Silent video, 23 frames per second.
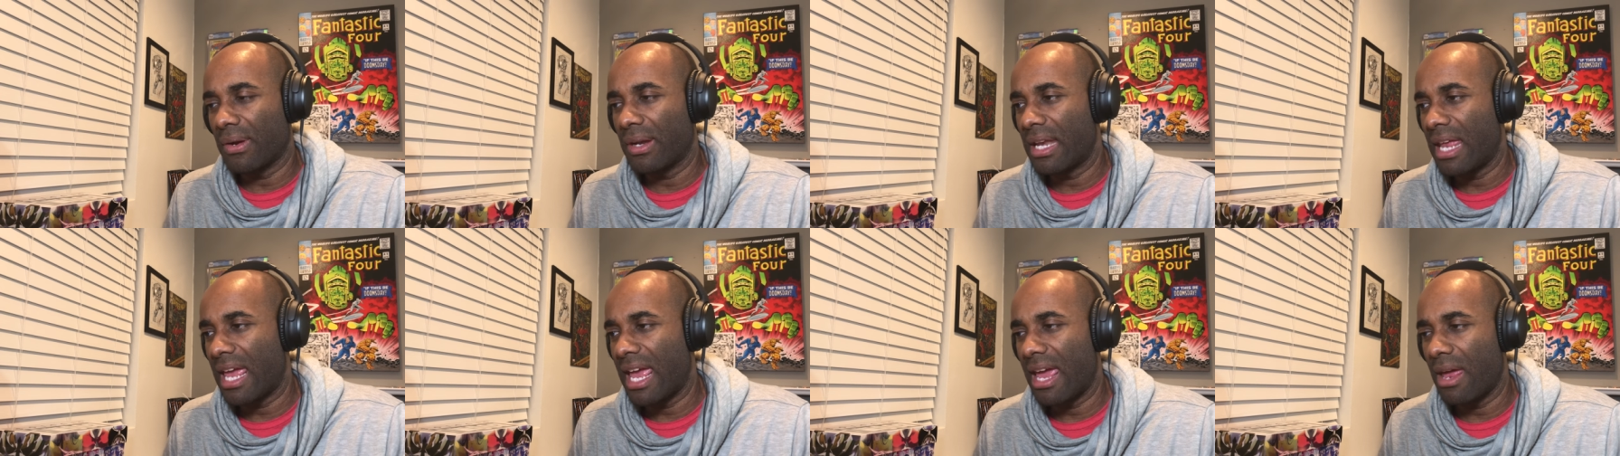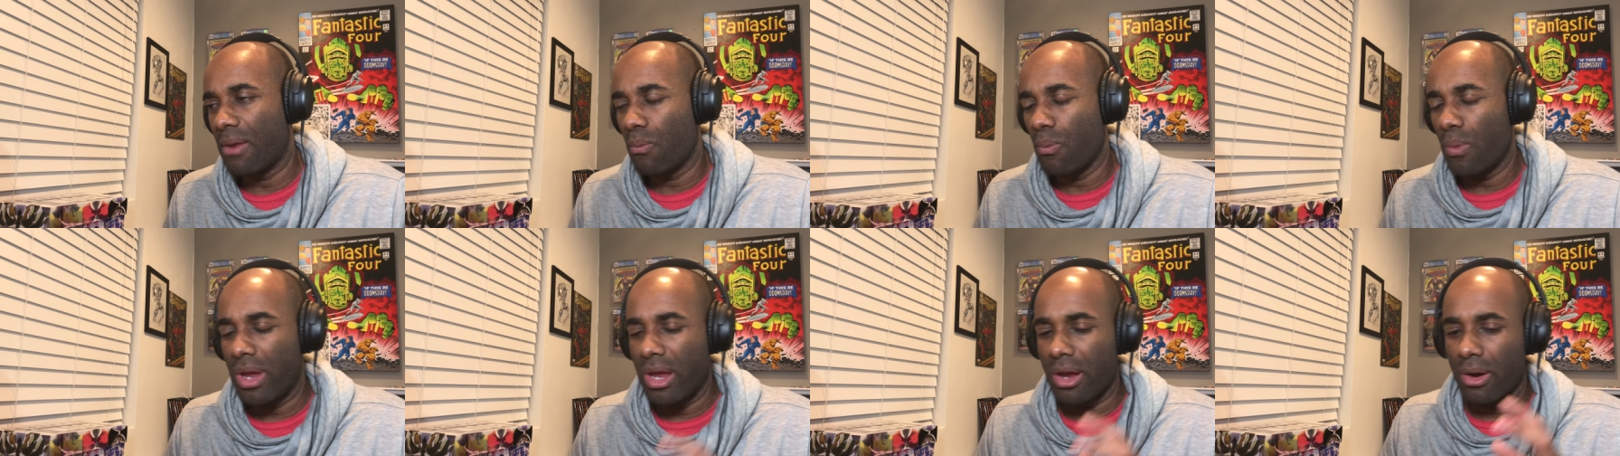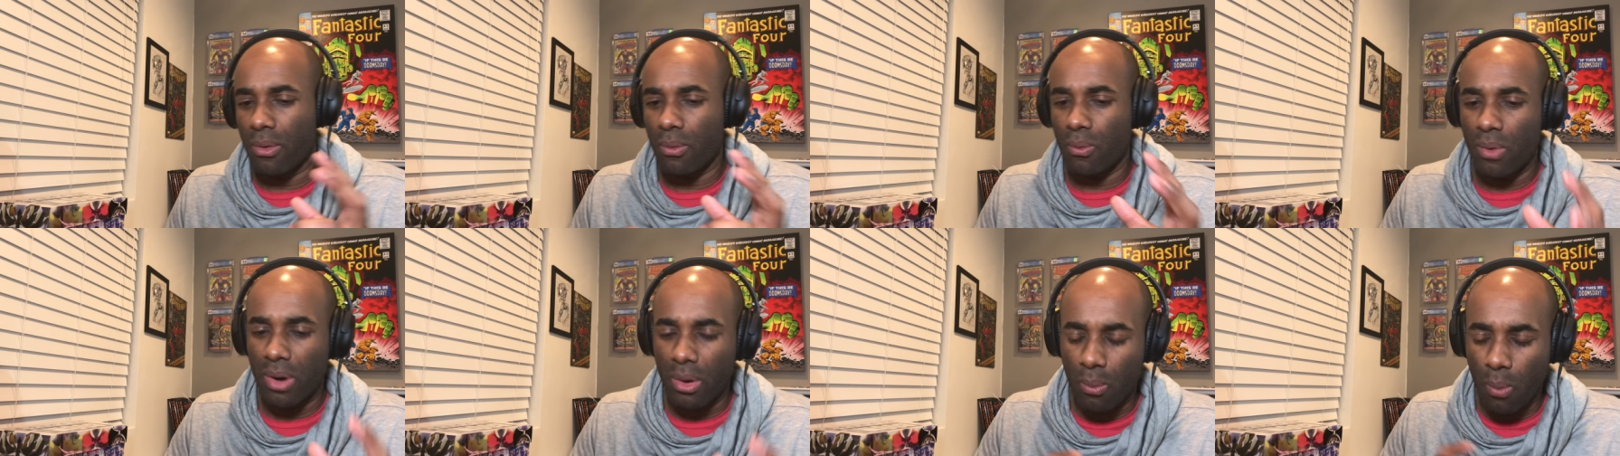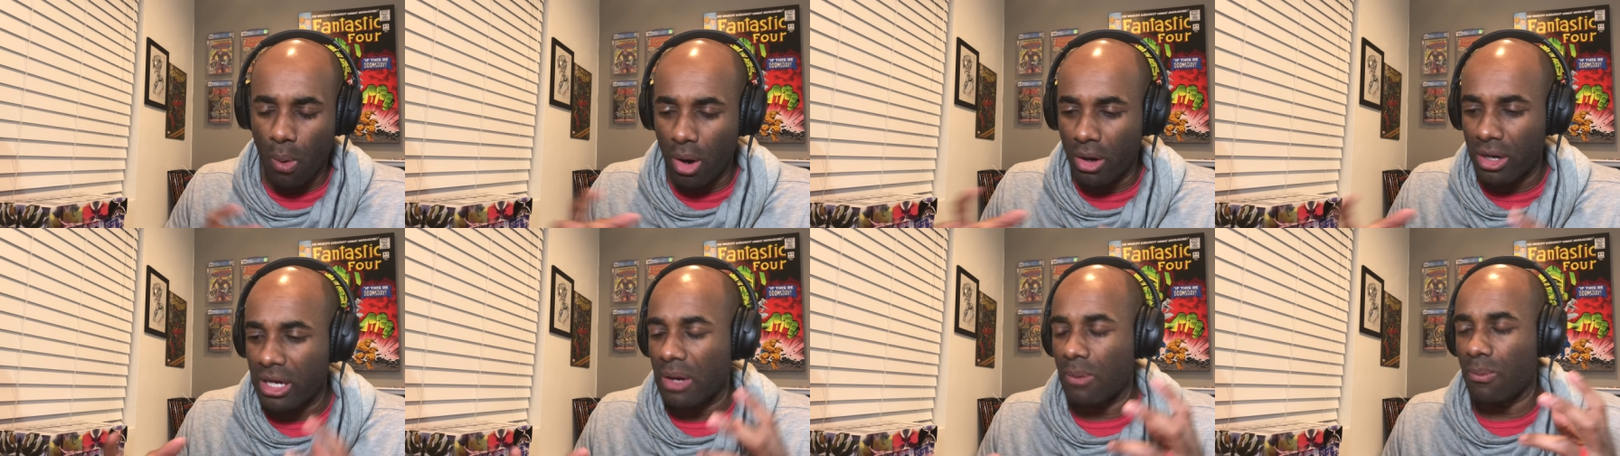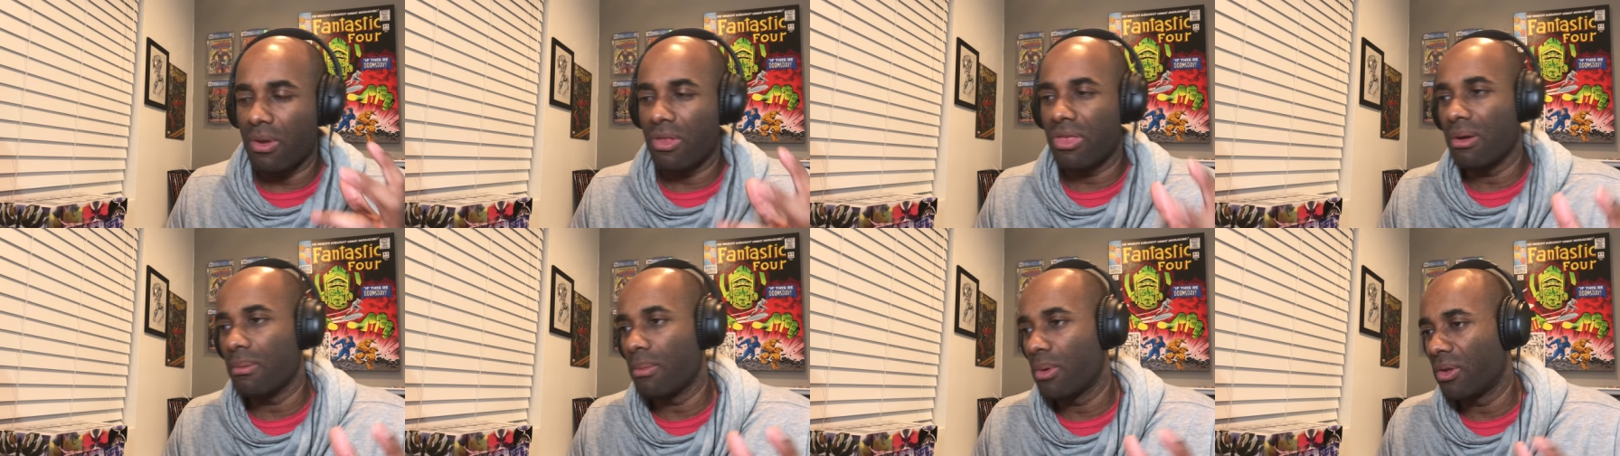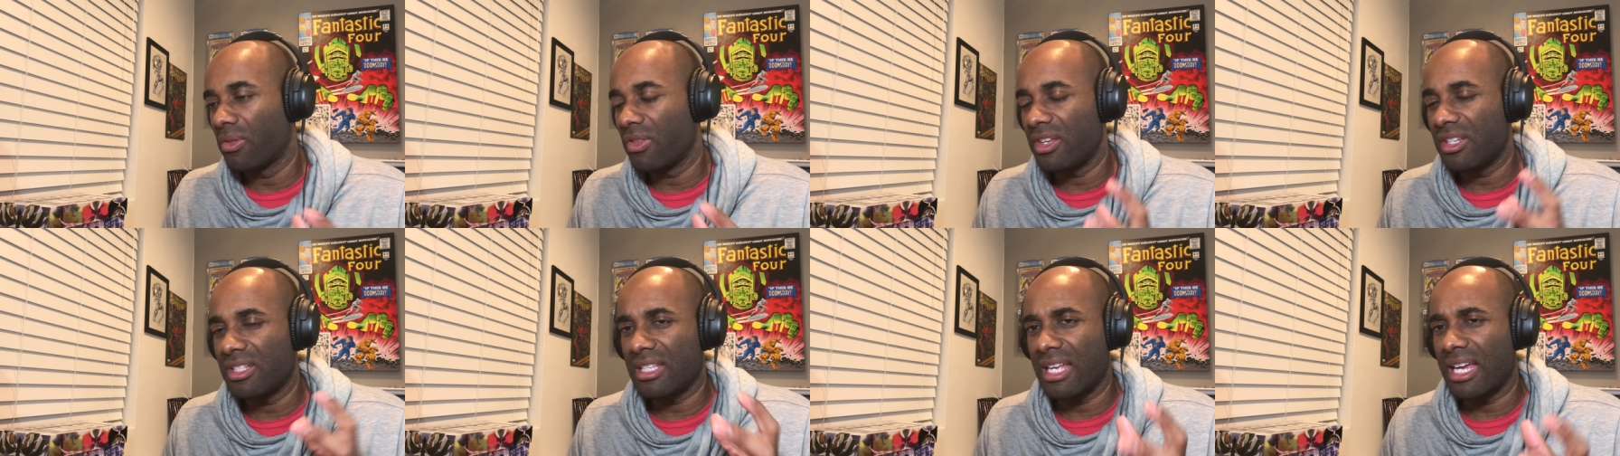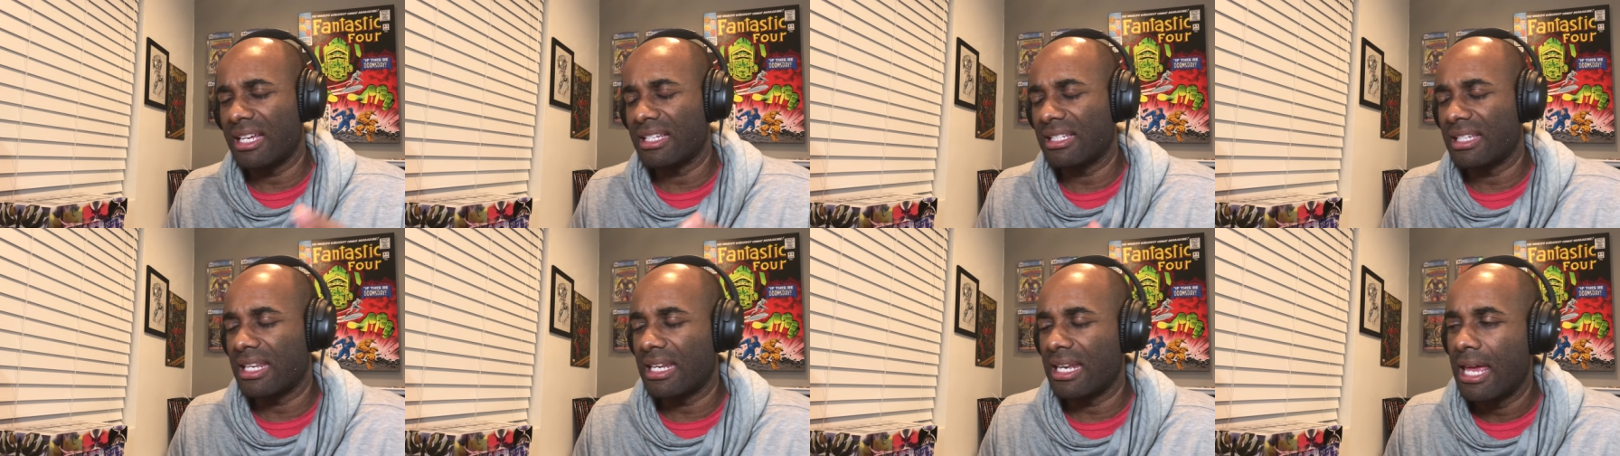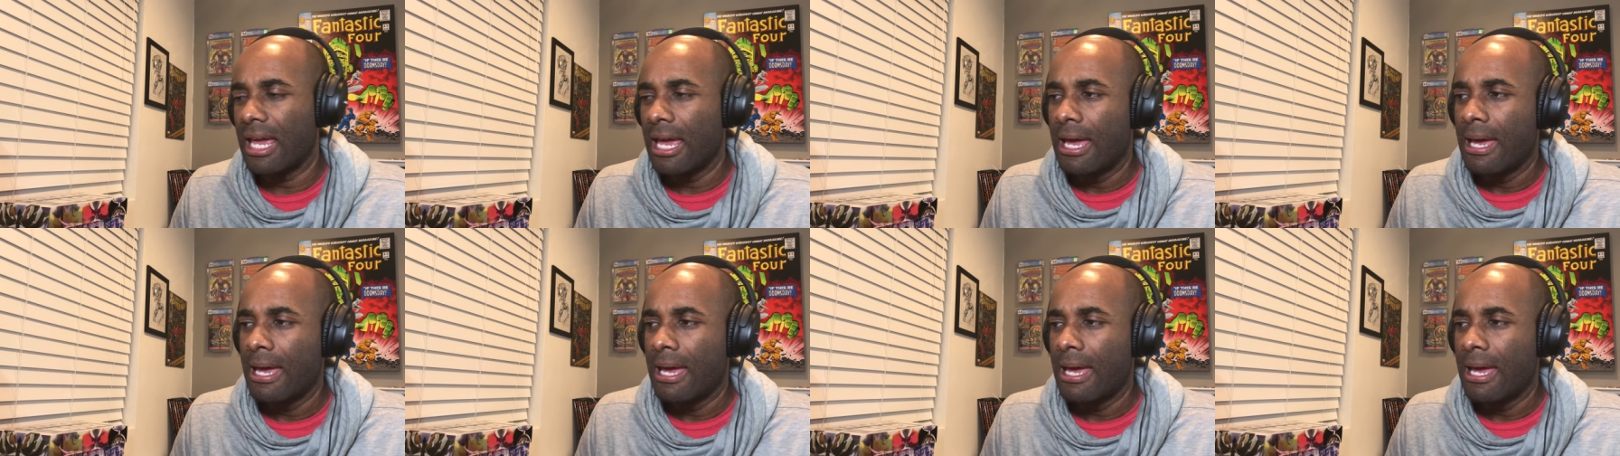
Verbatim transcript: And and we are we're working with him on these things. And